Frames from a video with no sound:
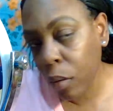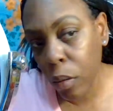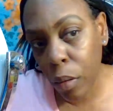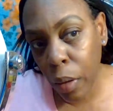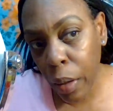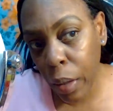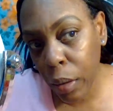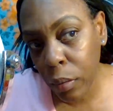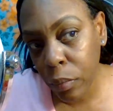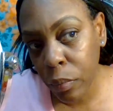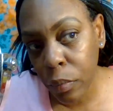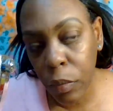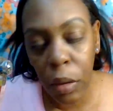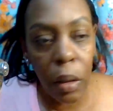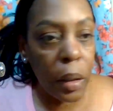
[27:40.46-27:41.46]
okay
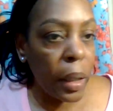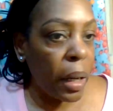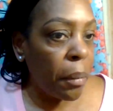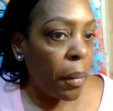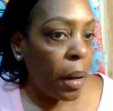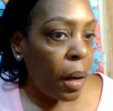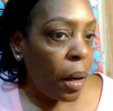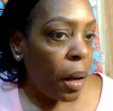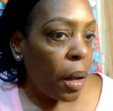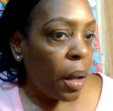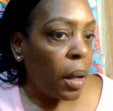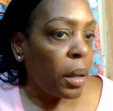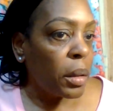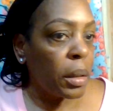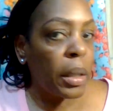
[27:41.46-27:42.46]
so yep
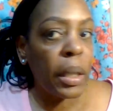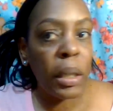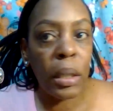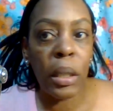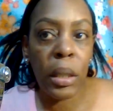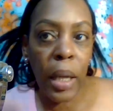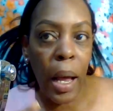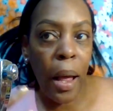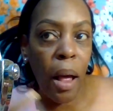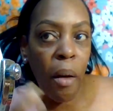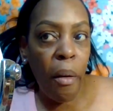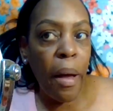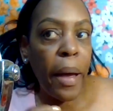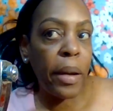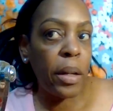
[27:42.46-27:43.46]
this is
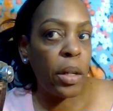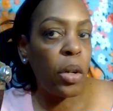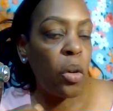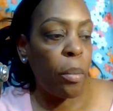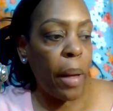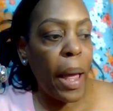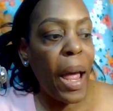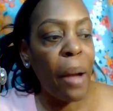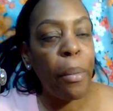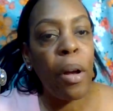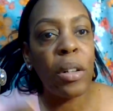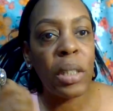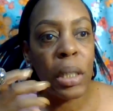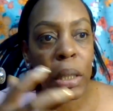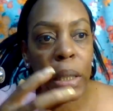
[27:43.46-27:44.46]
how I do my
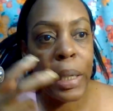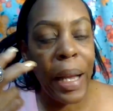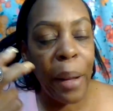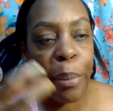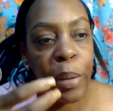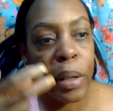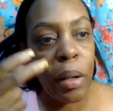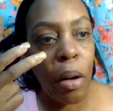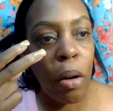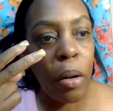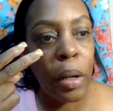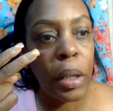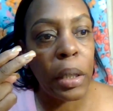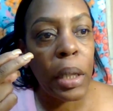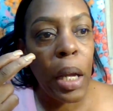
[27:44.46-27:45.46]
eyebrows and then I put
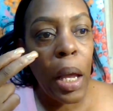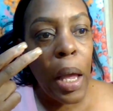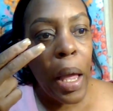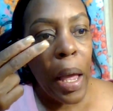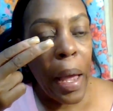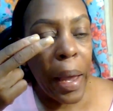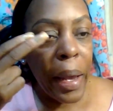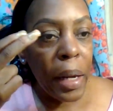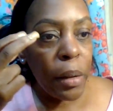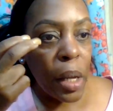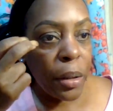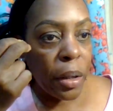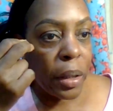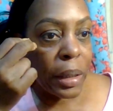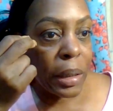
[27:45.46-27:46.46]
on
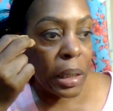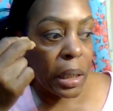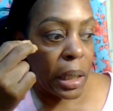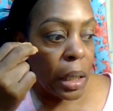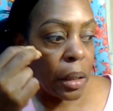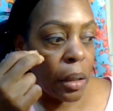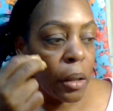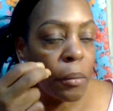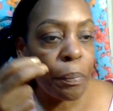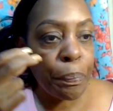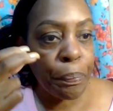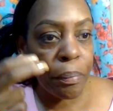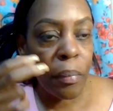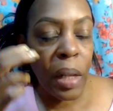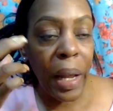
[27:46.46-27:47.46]
another concealer
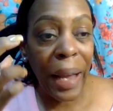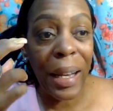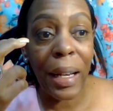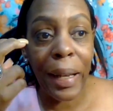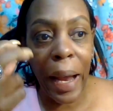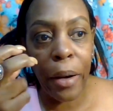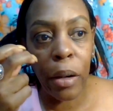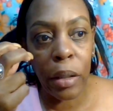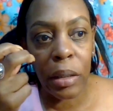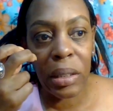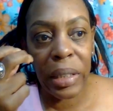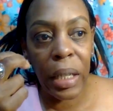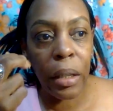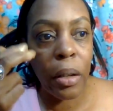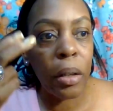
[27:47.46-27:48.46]
like a lighter
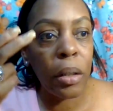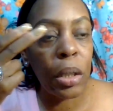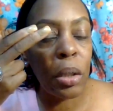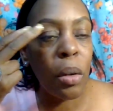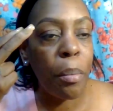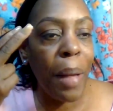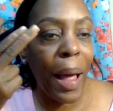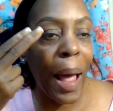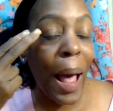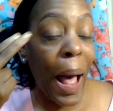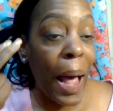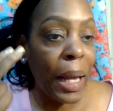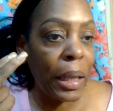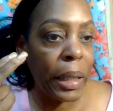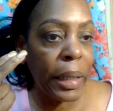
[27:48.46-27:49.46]
concealer to my
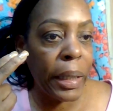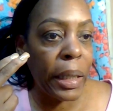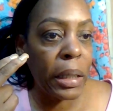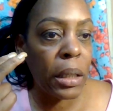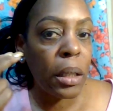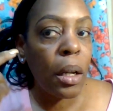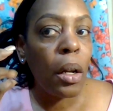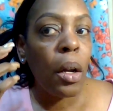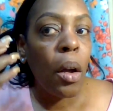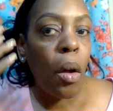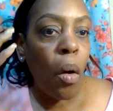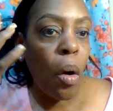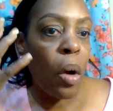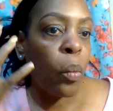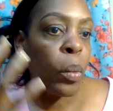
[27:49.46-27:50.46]
eyelids
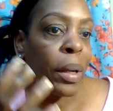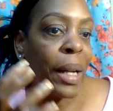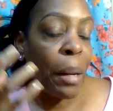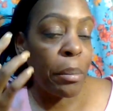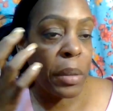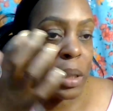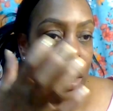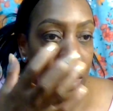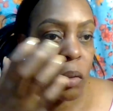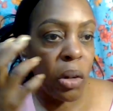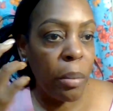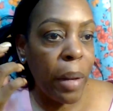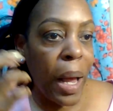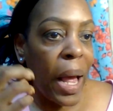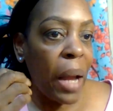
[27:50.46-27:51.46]
or when I'm done
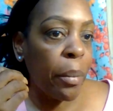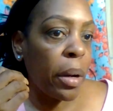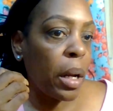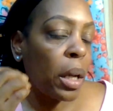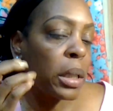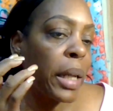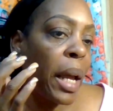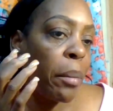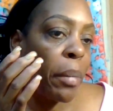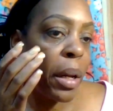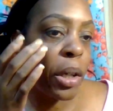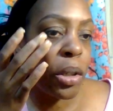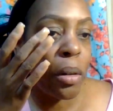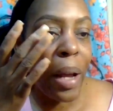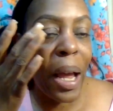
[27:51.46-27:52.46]
doing my eyebrows I
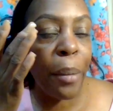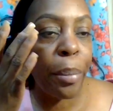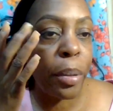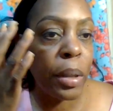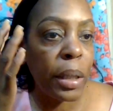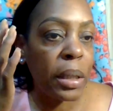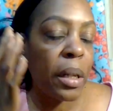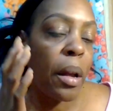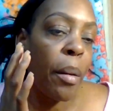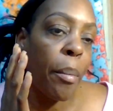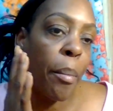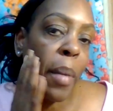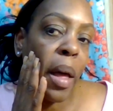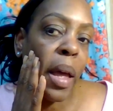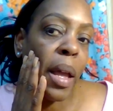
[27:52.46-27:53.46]
make sure I put
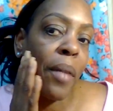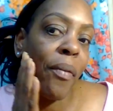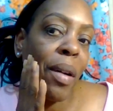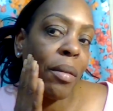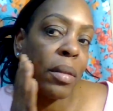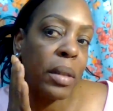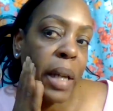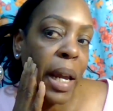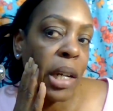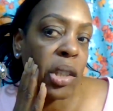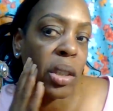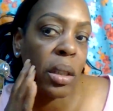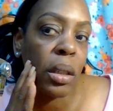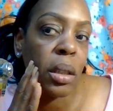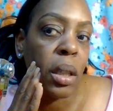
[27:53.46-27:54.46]
my
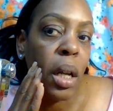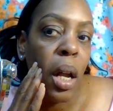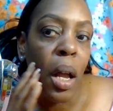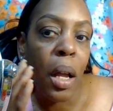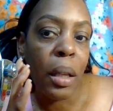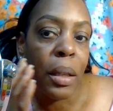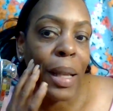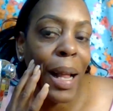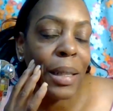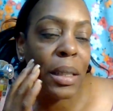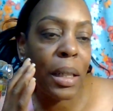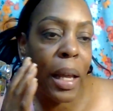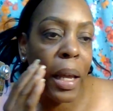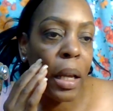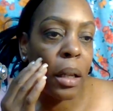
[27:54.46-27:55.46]
foundation that's
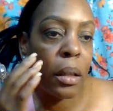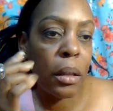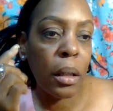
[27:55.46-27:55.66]
like